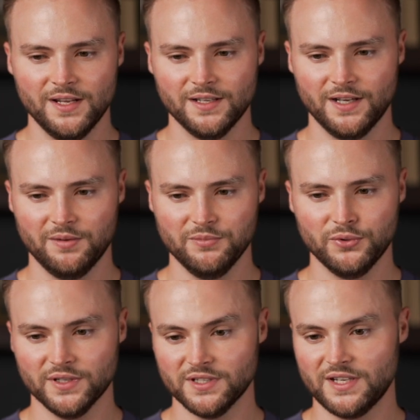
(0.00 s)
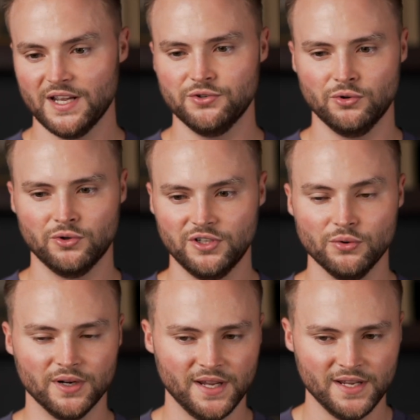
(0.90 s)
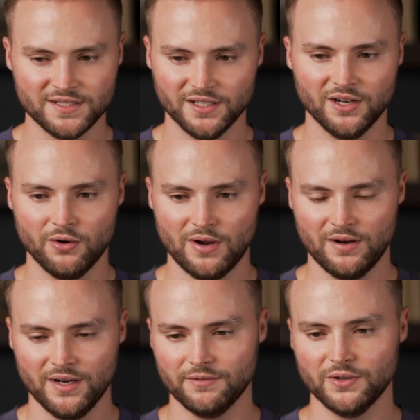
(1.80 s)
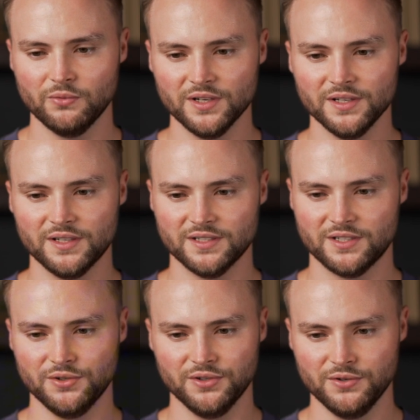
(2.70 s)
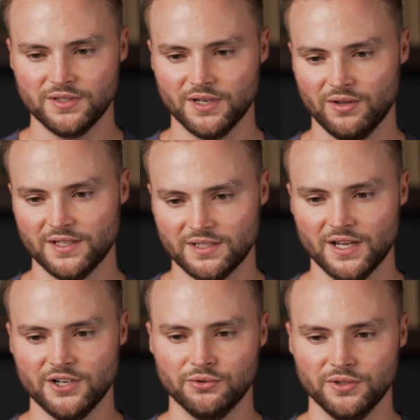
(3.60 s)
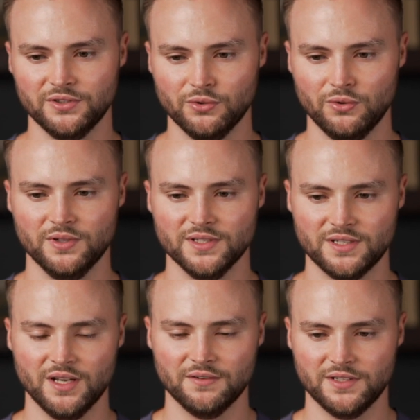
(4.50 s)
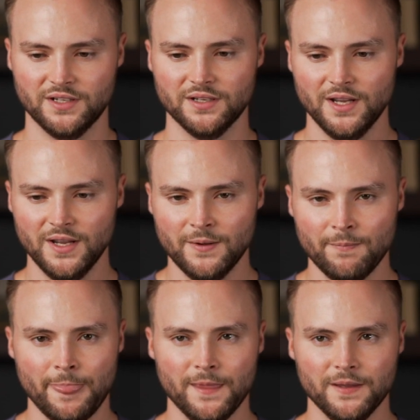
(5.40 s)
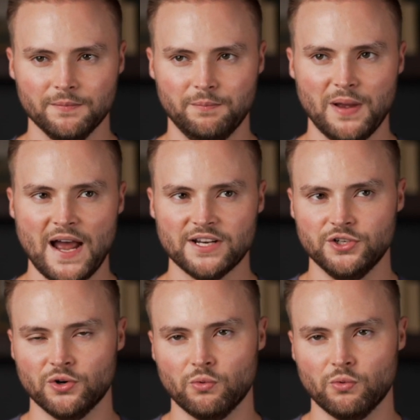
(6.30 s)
Um, you can schedule Q and A's to go out every week, and so you can use their like scheduling tool and stuff to batch your